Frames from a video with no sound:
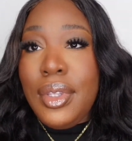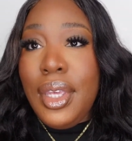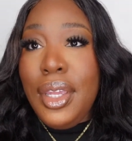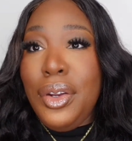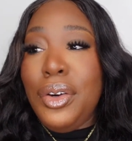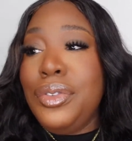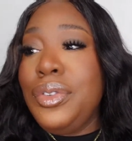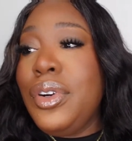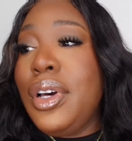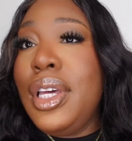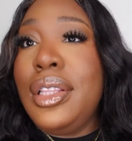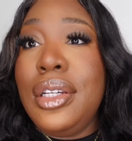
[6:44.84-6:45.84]
And
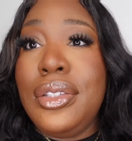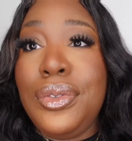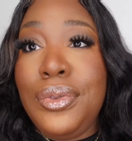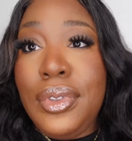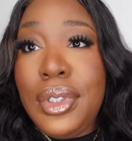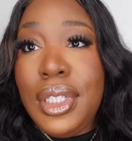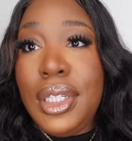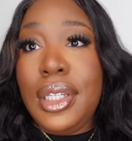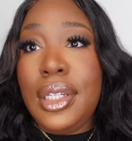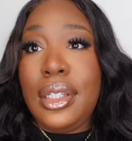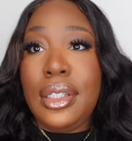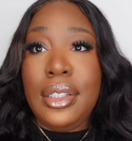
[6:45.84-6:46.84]
overall, it looks really
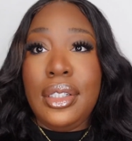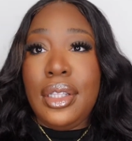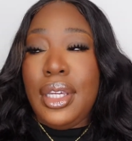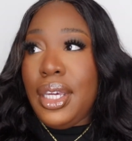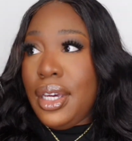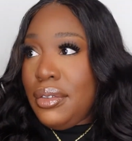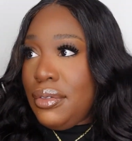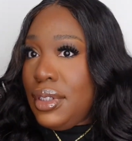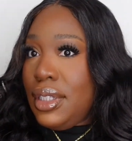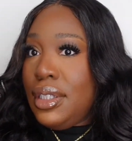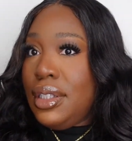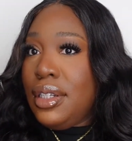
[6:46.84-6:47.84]
good. Like, I
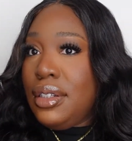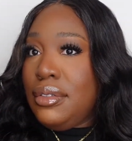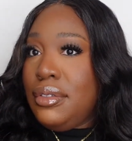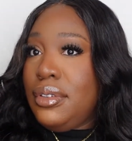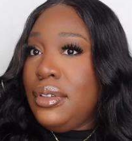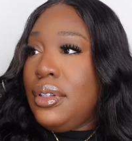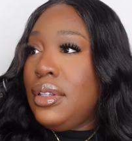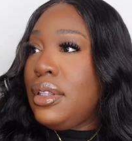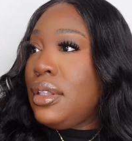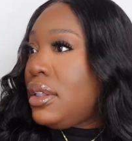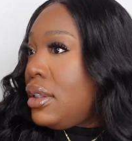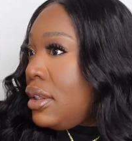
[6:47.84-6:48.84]
really love.
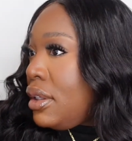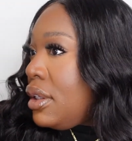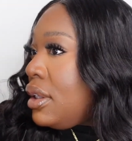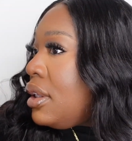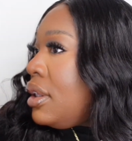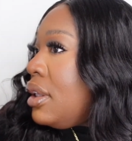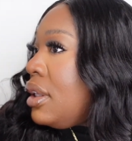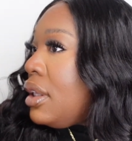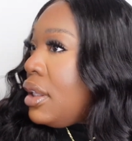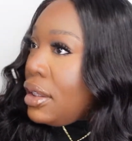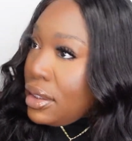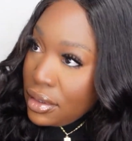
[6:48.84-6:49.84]

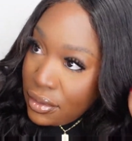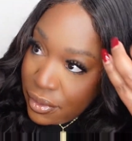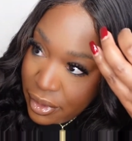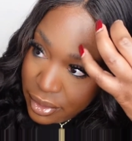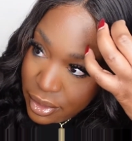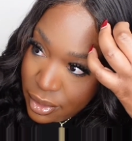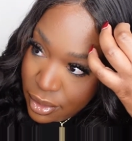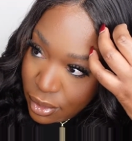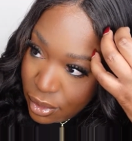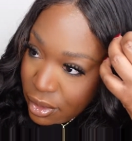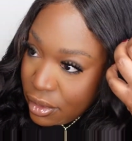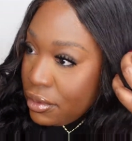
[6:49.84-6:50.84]
It looks very
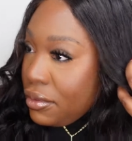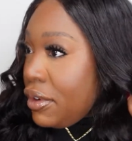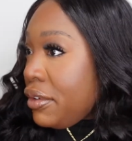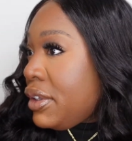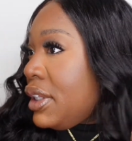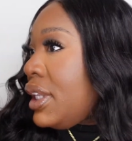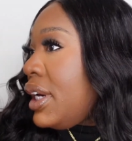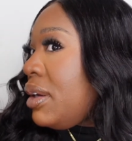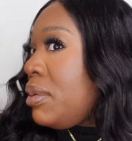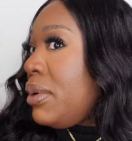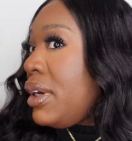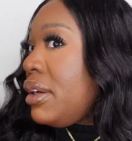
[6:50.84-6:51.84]
soft, very
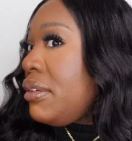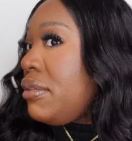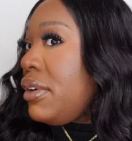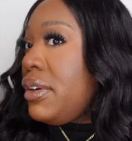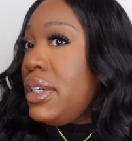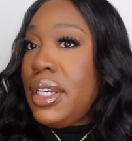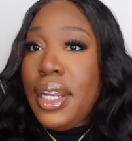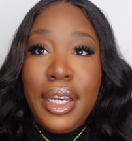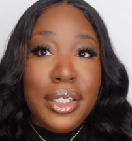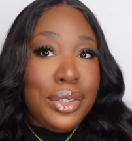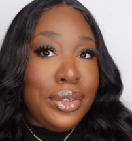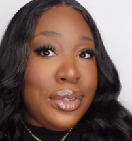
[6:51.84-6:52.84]
lightweight, very
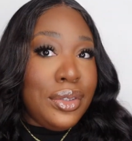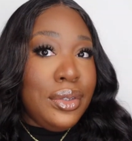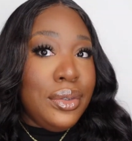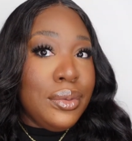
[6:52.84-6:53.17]
natural.